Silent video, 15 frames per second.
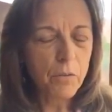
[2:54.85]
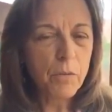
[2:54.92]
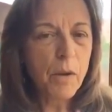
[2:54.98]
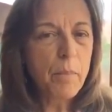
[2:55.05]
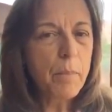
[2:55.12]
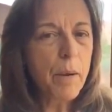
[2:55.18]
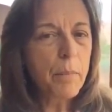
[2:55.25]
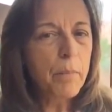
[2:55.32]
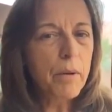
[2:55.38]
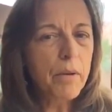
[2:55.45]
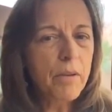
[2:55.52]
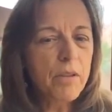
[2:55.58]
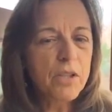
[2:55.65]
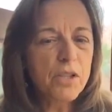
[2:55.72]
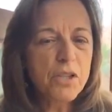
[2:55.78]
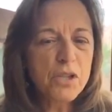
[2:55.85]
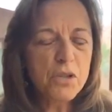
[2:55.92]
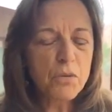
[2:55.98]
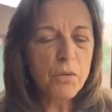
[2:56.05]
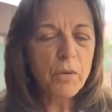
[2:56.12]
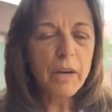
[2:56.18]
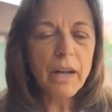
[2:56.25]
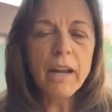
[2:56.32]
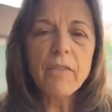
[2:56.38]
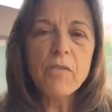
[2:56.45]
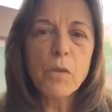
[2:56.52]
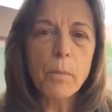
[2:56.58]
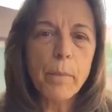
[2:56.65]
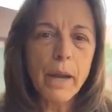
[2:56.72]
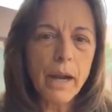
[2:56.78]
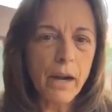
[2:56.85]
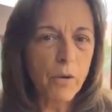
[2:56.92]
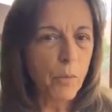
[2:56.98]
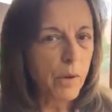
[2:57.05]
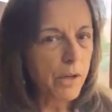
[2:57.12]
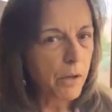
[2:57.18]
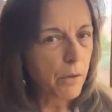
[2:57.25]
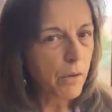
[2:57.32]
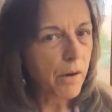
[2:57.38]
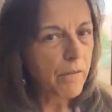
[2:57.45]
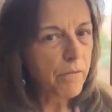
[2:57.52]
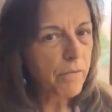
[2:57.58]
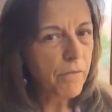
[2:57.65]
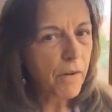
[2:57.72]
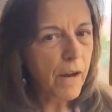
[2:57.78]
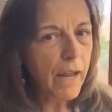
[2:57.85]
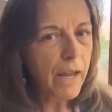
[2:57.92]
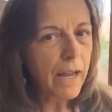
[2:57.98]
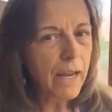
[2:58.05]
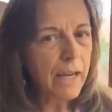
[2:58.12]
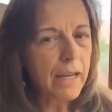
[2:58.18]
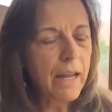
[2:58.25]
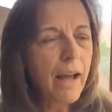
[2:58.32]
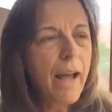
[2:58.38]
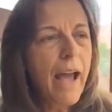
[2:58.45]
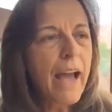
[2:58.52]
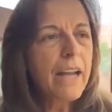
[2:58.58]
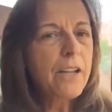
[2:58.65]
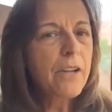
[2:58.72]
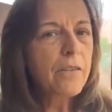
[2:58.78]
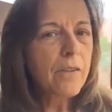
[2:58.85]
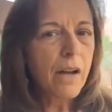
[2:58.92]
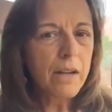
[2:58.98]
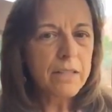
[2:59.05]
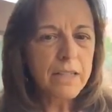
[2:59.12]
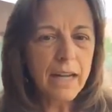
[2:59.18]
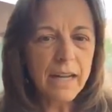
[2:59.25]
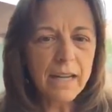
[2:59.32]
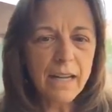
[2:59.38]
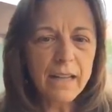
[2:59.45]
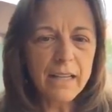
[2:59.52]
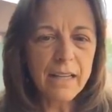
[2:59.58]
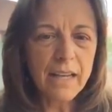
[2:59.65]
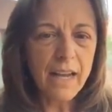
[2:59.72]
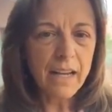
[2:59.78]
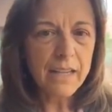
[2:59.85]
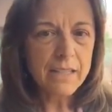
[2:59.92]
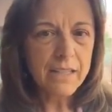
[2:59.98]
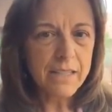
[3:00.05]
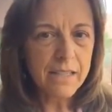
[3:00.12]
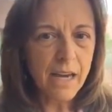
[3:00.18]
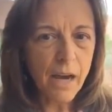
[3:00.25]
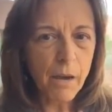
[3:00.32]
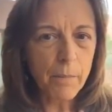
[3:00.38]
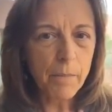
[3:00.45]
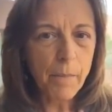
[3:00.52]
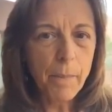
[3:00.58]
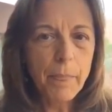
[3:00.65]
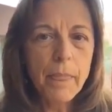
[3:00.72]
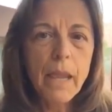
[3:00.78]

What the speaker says: Remember the story of the bear when you're afraid and you're not taking the next step?